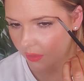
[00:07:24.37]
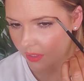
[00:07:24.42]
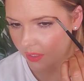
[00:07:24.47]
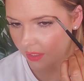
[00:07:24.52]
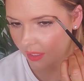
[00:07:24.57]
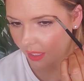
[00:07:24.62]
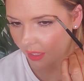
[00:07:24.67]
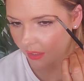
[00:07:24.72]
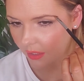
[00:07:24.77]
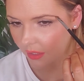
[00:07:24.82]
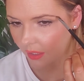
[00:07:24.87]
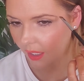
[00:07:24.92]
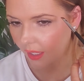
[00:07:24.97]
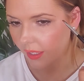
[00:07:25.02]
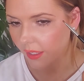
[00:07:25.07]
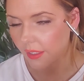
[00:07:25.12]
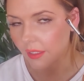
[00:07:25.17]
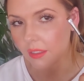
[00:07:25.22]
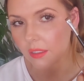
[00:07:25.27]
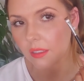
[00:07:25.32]
to that
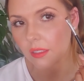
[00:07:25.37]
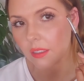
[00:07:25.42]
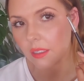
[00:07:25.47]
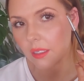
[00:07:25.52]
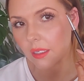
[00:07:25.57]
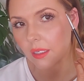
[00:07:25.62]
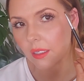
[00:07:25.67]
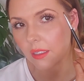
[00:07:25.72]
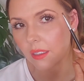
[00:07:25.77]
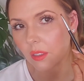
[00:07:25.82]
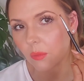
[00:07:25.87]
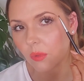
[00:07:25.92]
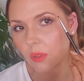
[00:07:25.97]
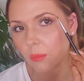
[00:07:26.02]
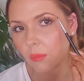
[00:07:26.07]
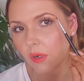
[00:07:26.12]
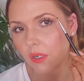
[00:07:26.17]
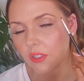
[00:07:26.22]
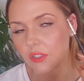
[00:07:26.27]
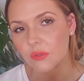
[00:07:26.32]
line that we
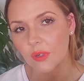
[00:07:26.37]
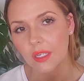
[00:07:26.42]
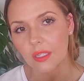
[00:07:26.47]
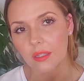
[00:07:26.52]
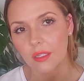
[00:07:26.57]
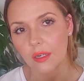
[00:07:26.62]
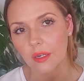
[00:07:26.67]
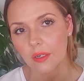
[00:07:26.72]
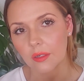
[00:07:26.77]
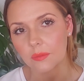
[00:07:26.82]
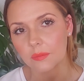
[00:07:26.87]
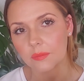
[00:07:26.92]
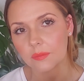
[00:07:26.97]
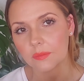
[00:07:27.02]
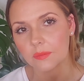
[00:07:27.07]
marked right there.